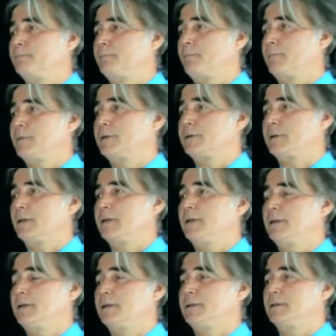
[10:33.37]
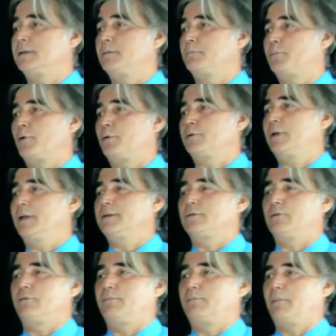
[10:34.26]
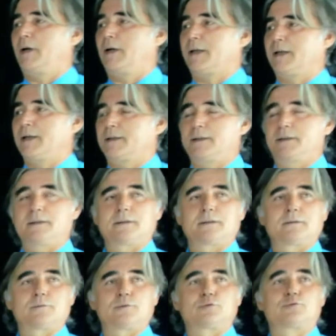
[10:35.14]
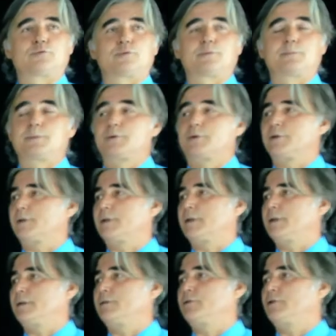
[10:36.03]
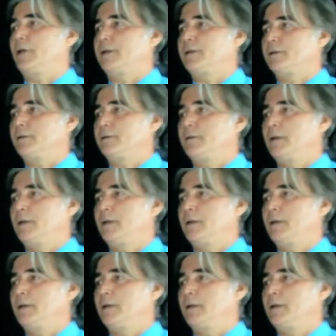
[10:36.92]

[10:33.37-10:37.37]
studies the process of marketing, distribution channel,